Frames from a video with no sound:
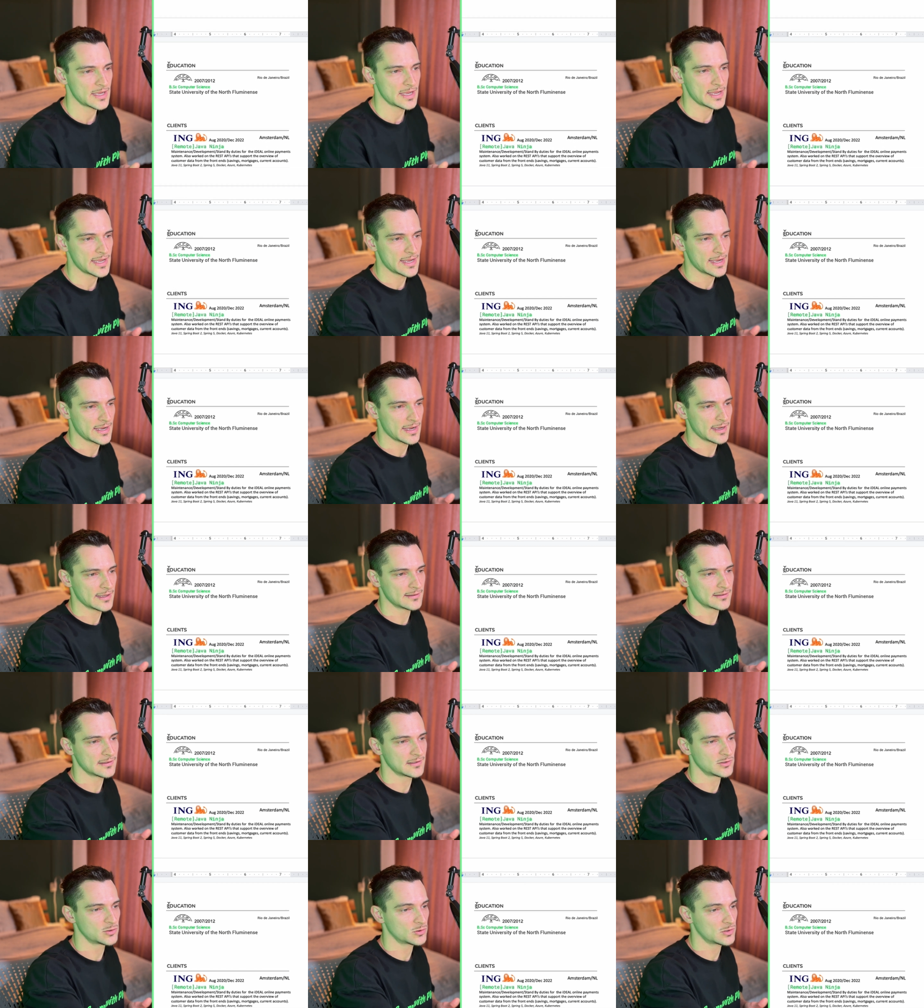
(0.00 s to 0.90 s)

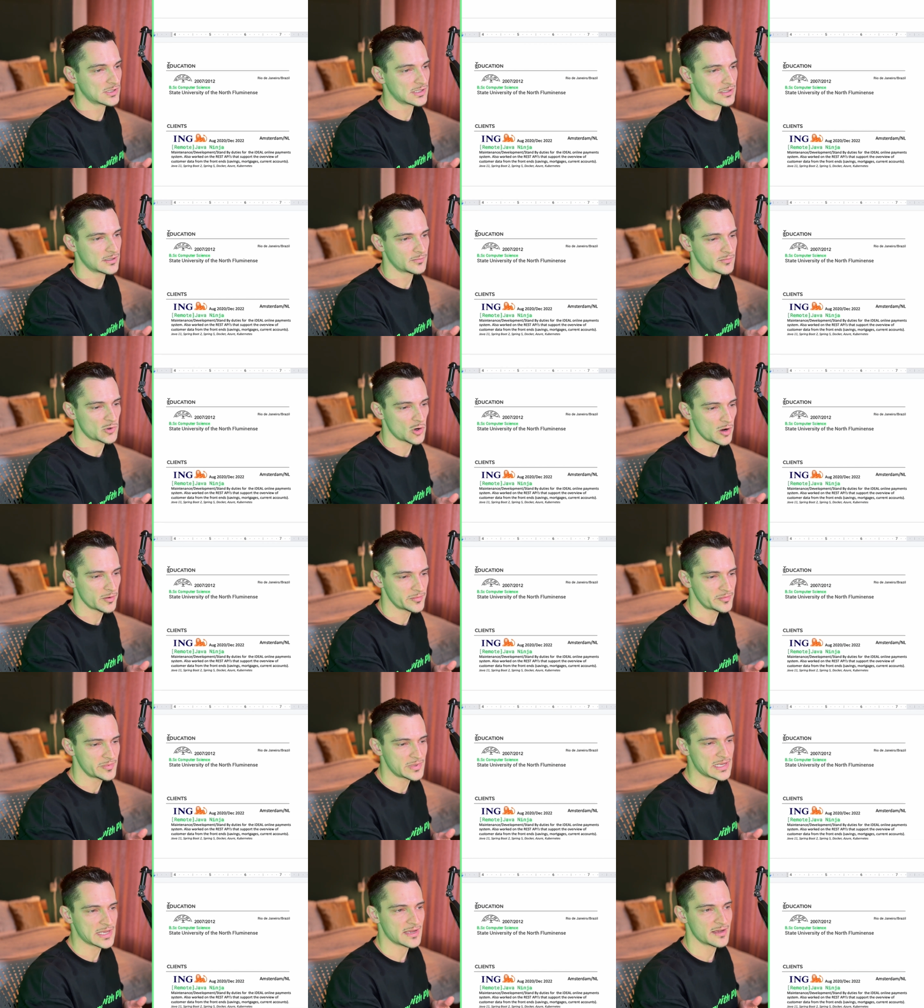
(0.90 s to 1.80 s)
and you're gonna
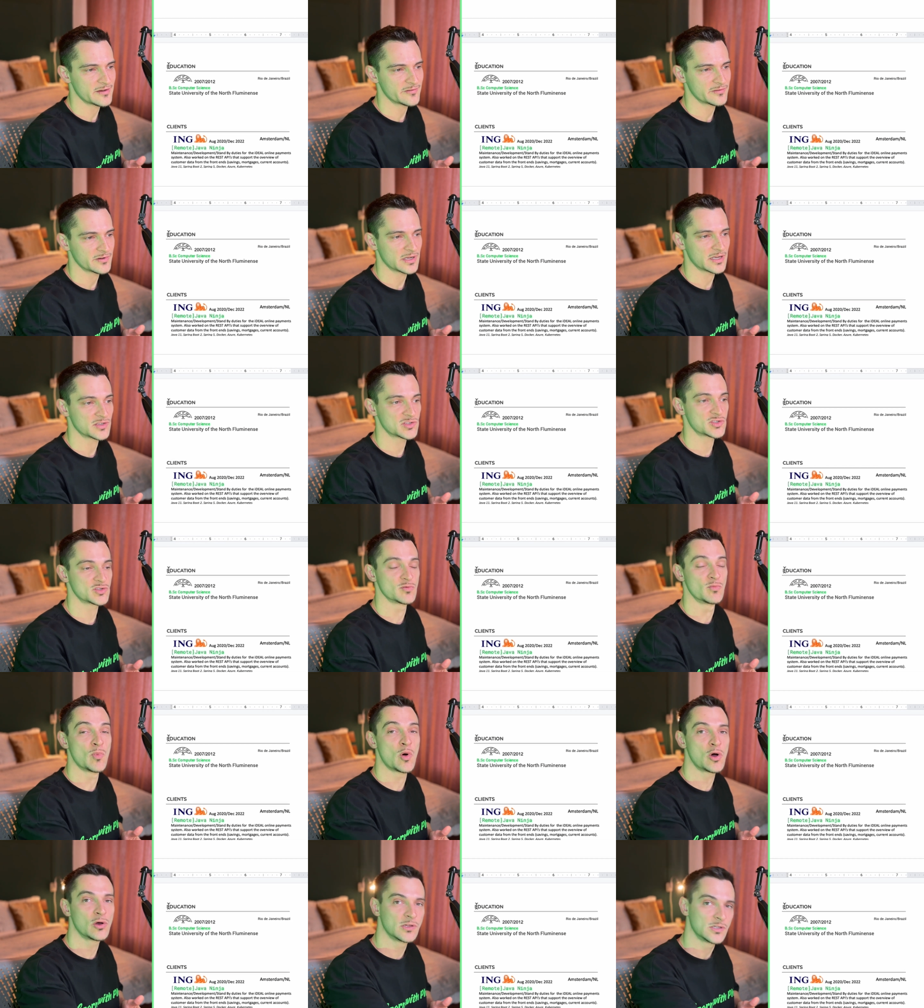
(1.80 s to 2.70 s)
probably have a
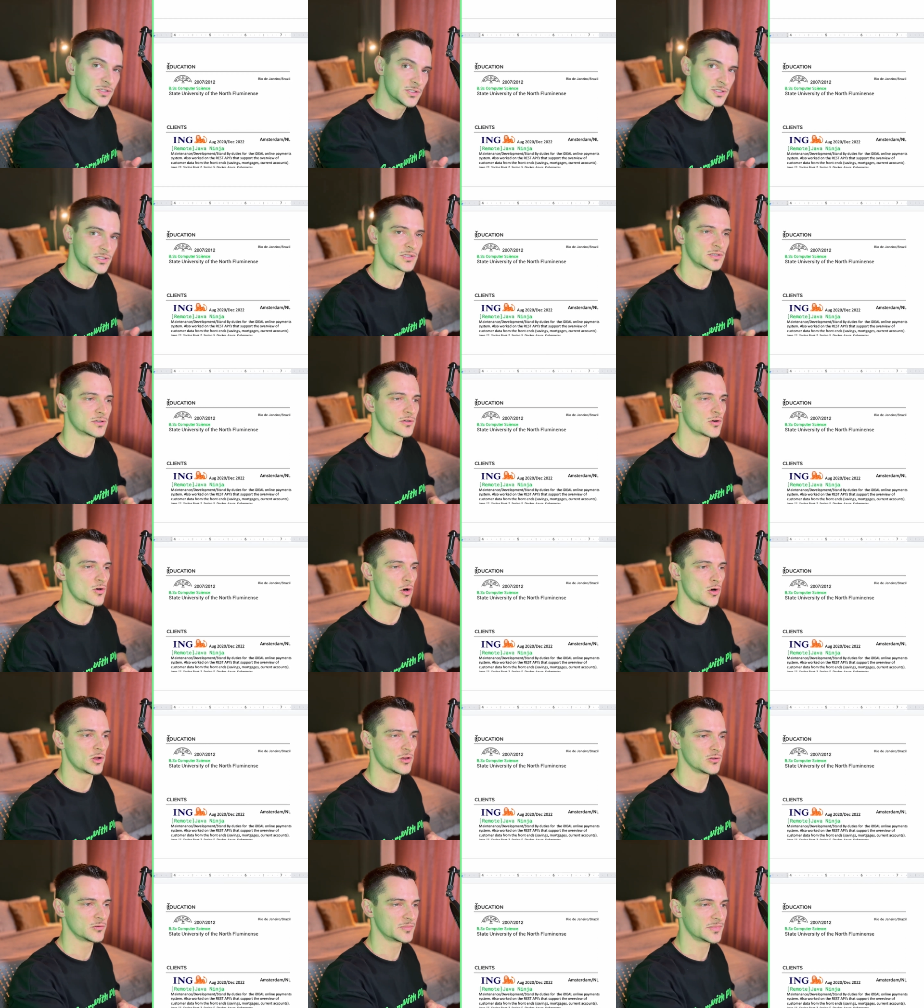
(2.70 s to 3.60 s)
smaller
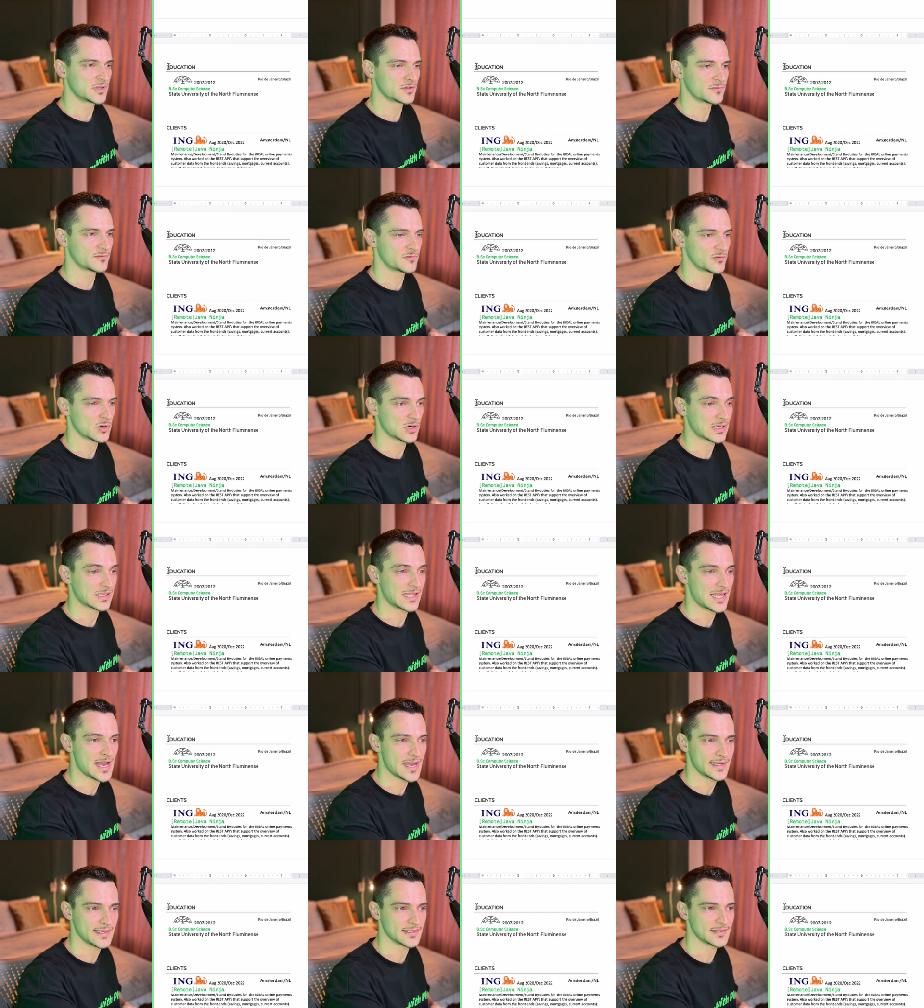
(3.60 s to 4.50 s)
column for
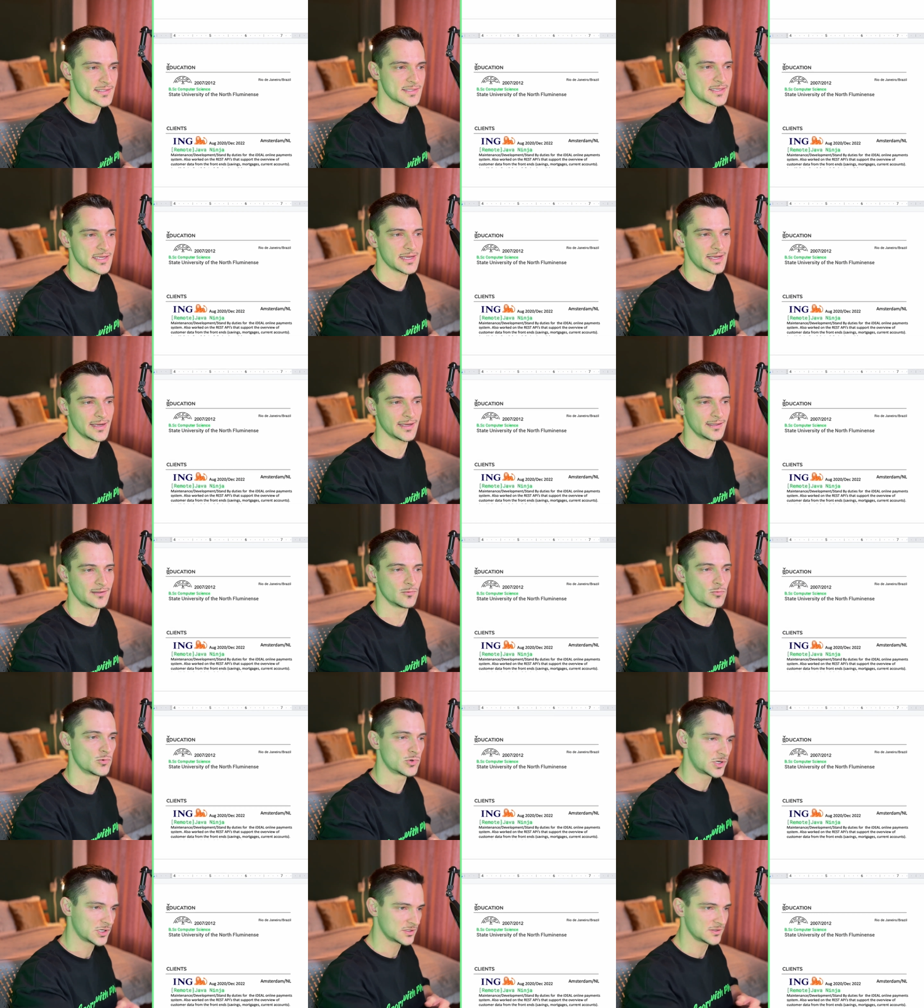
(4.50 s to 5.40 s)
clients and
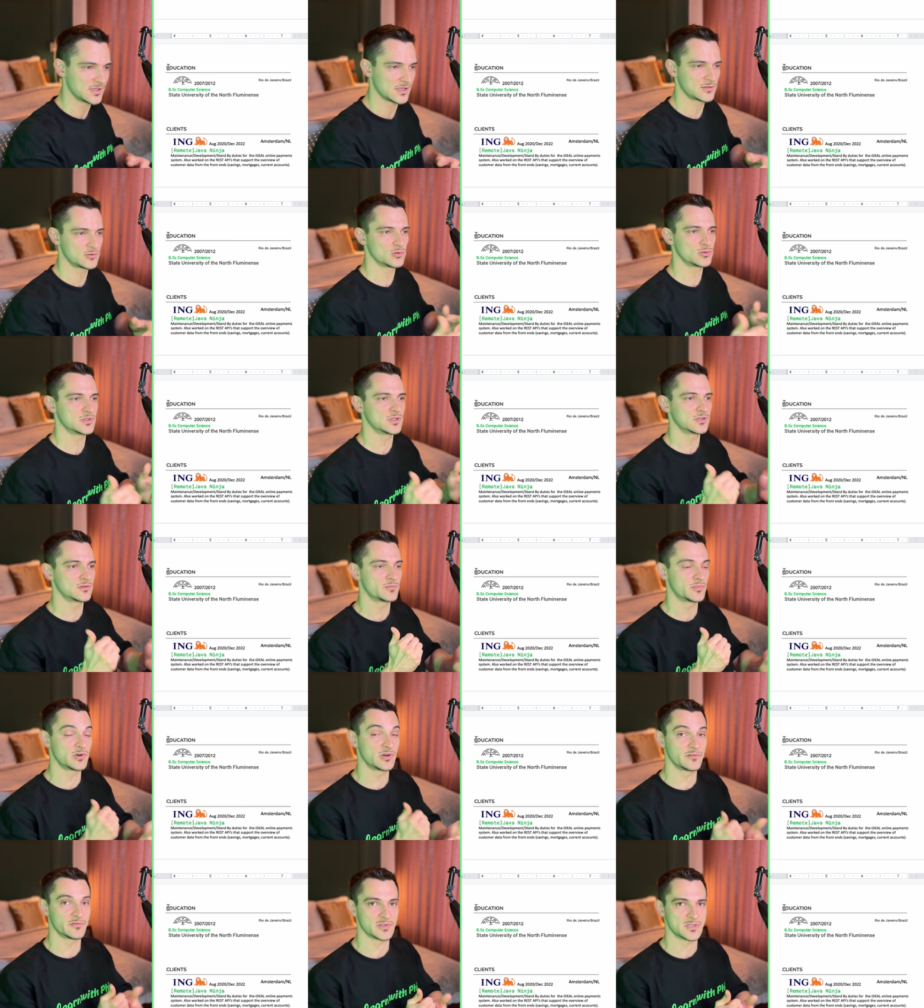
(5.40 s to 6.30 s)
work that you did
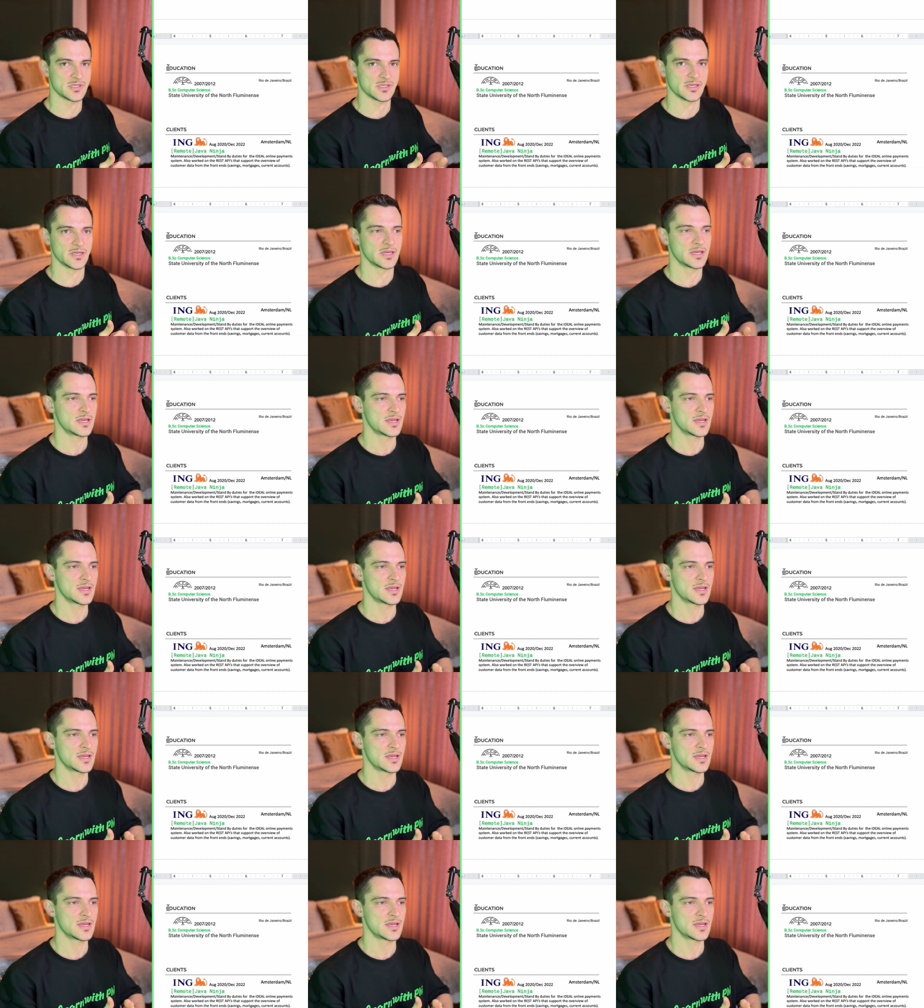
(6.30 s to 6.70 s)
previously.